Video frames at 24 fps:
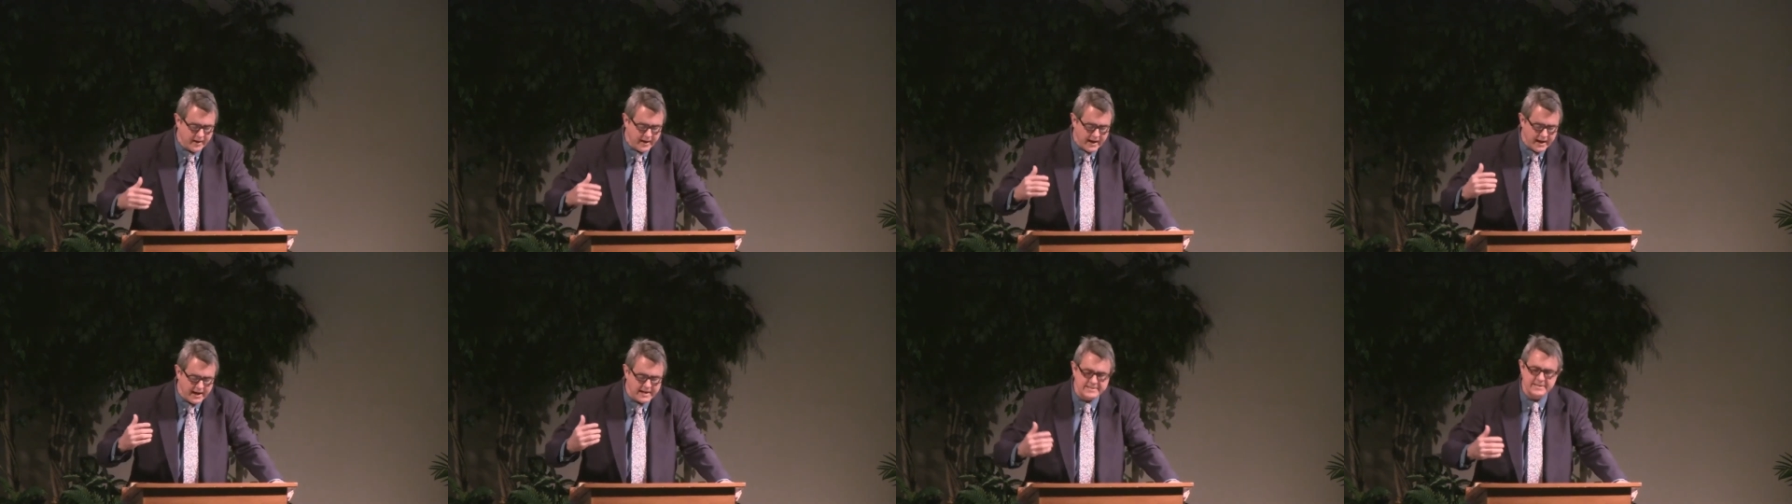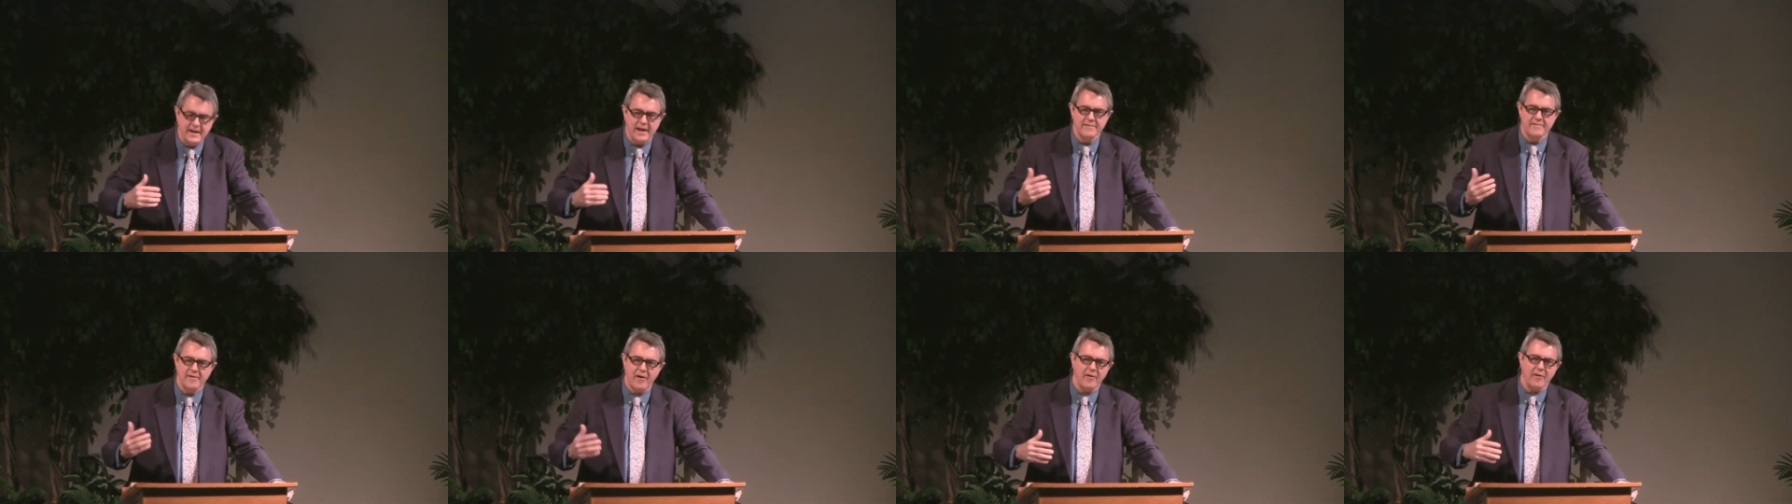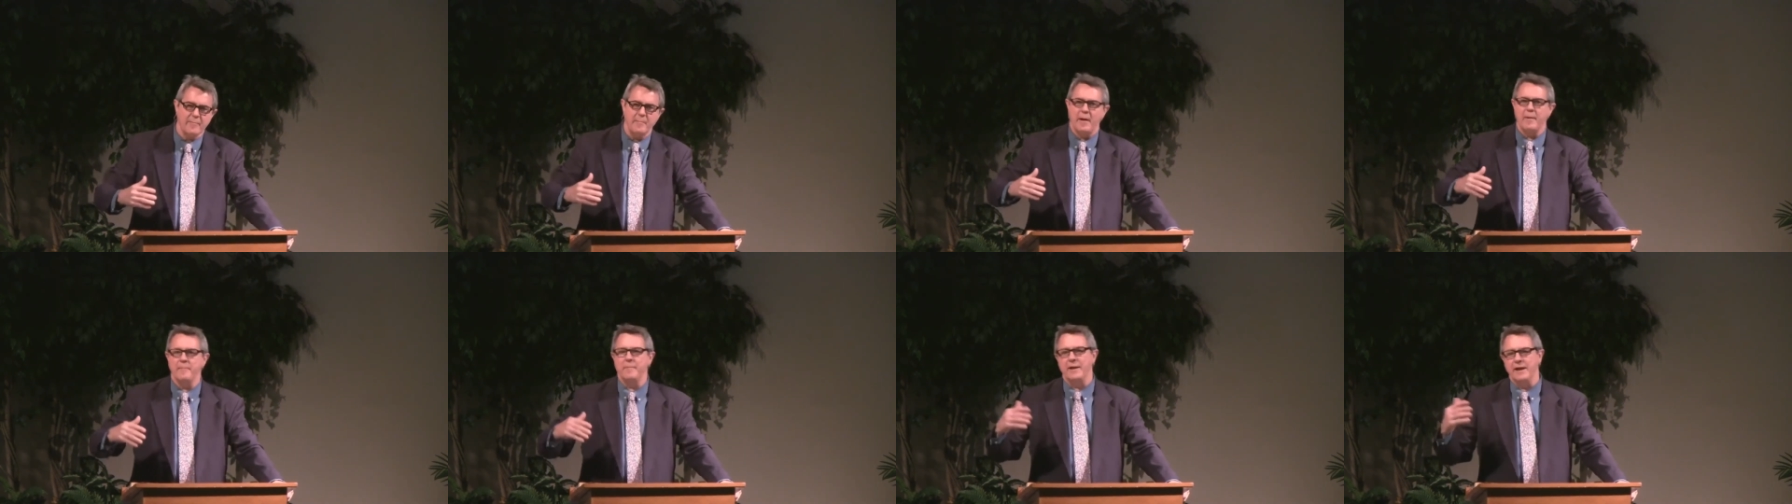He's not talking
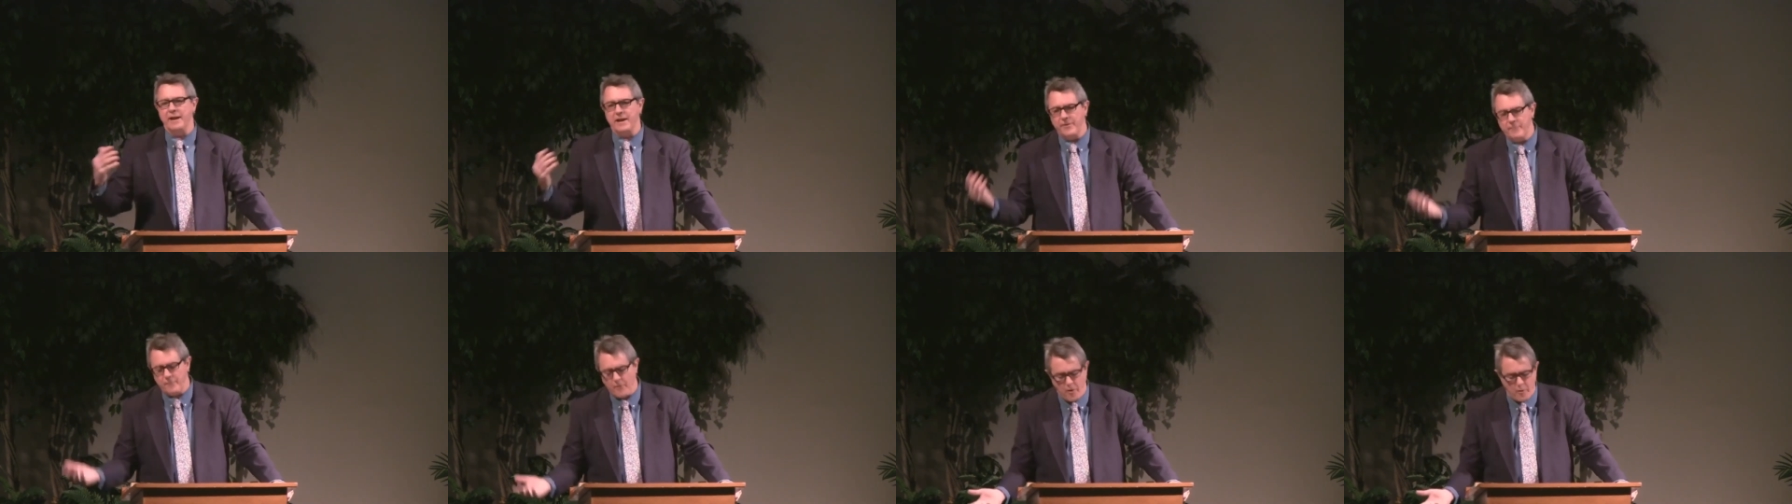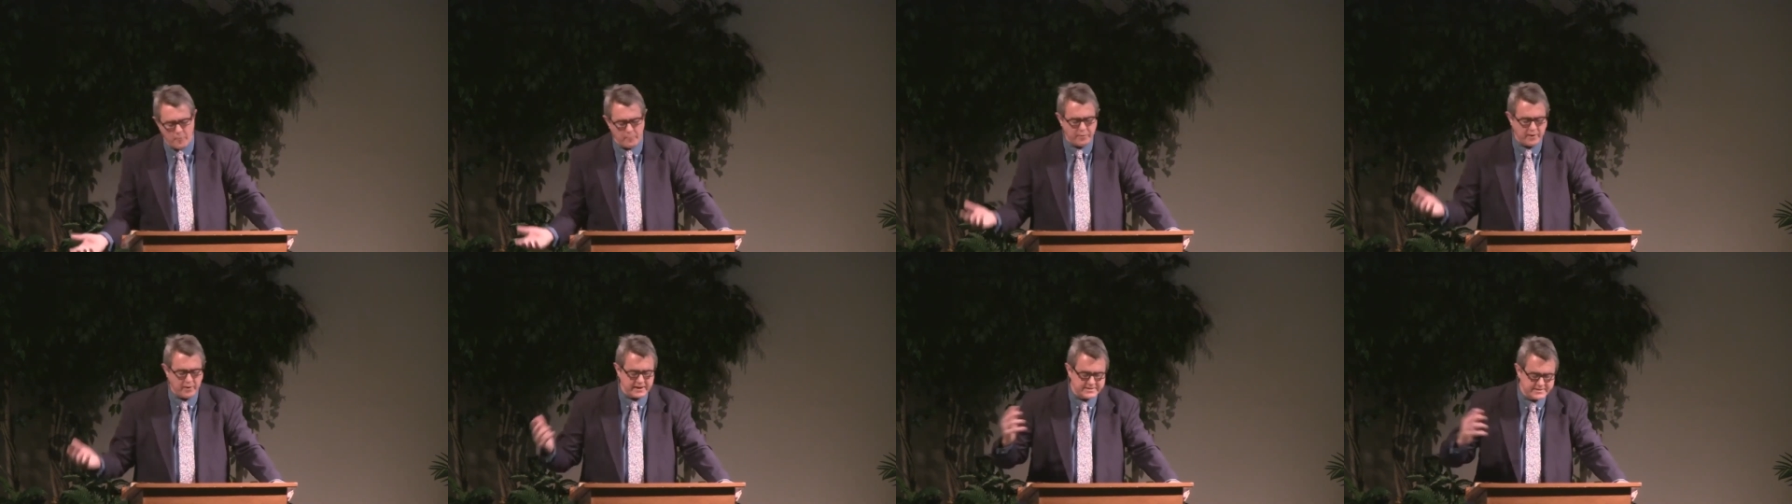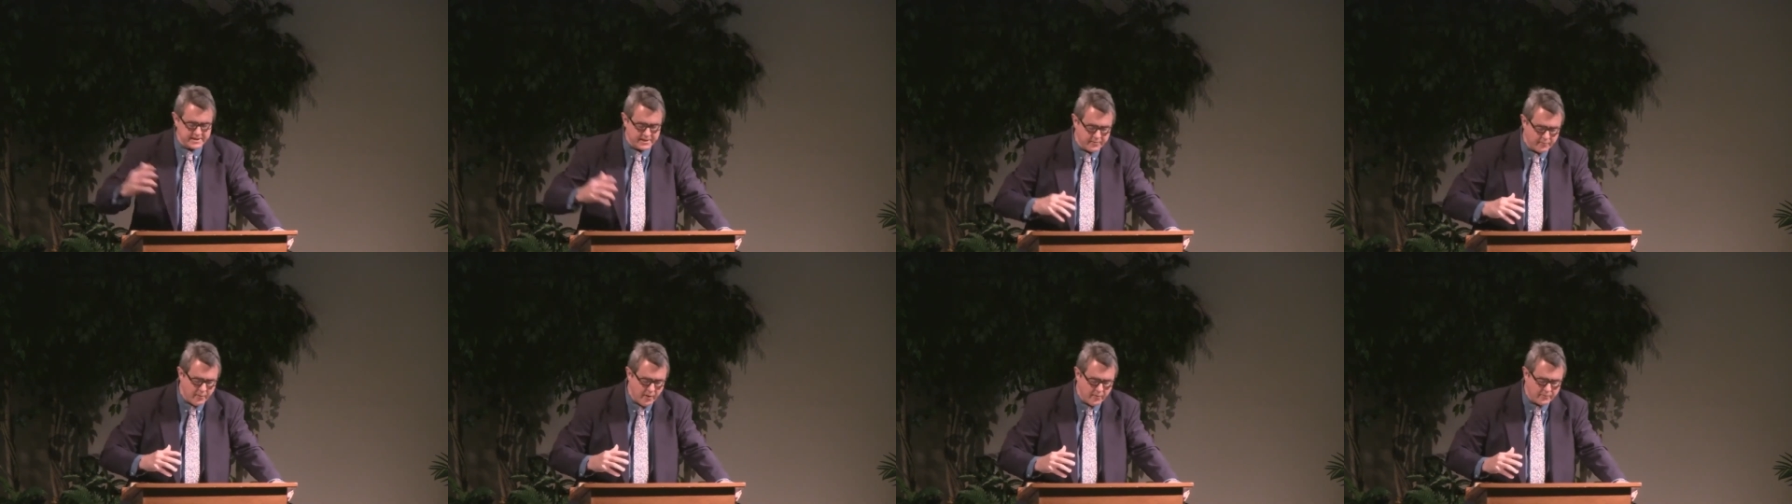about being at the wrong place
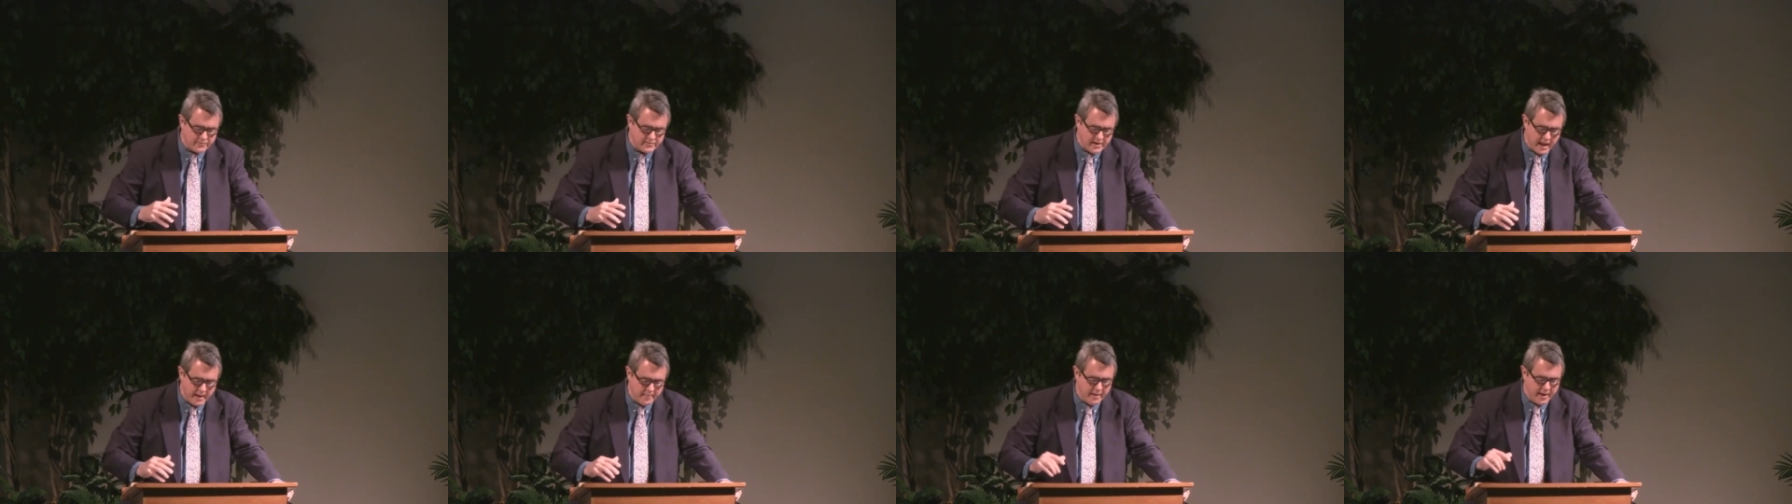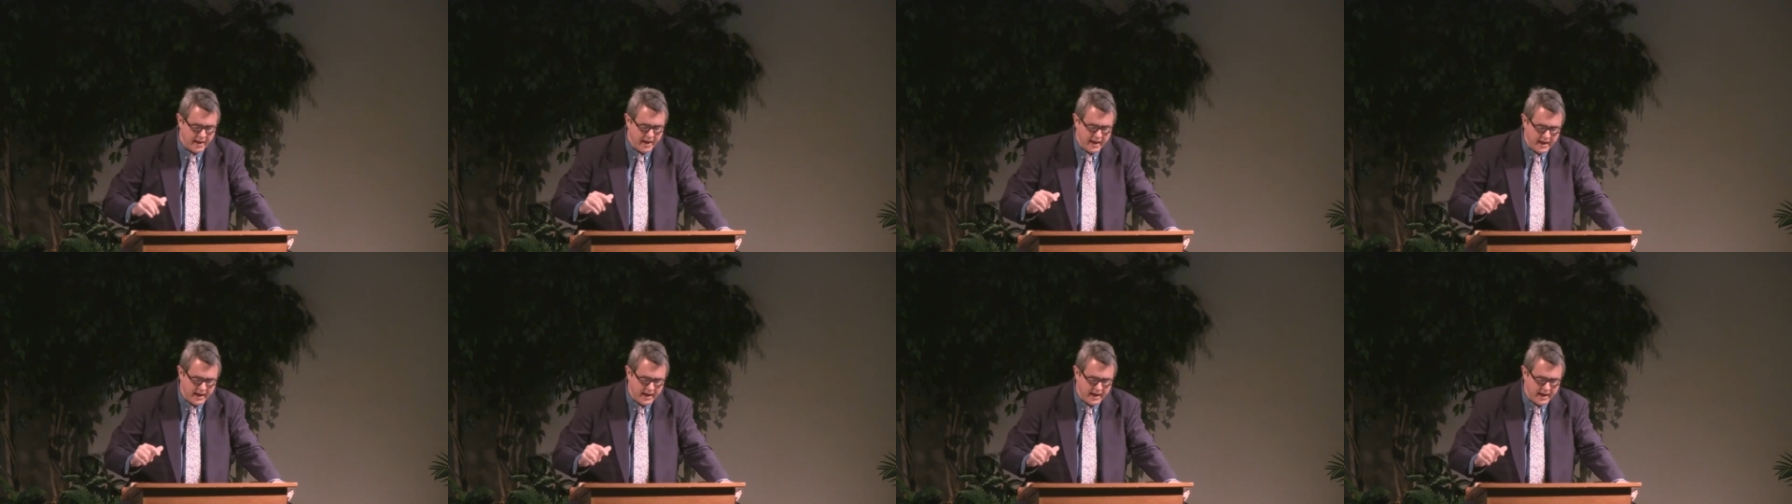in the wrong time.